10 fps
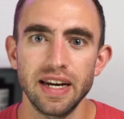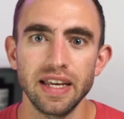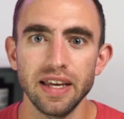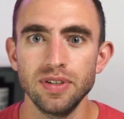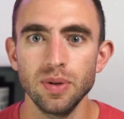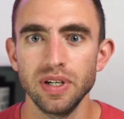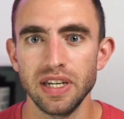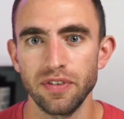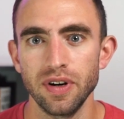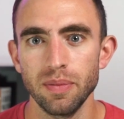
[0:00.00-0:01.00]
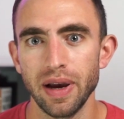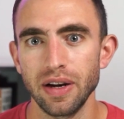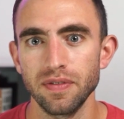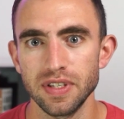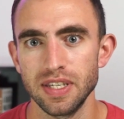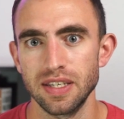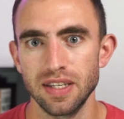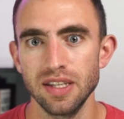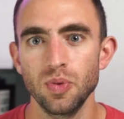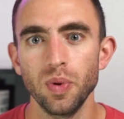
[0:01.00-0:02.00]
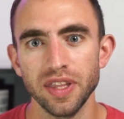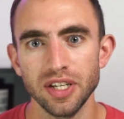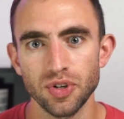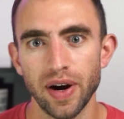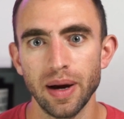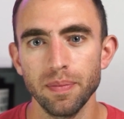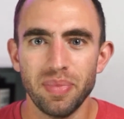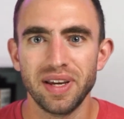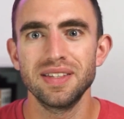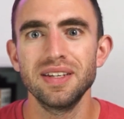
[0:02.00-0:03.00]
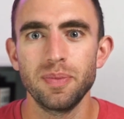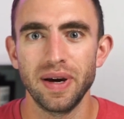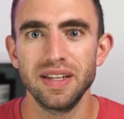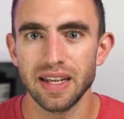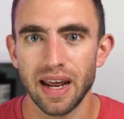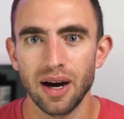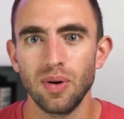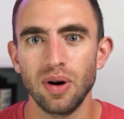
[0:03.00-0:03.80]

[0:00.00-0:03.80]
it gives you a different amount of assistance with each rep. Because it depends on how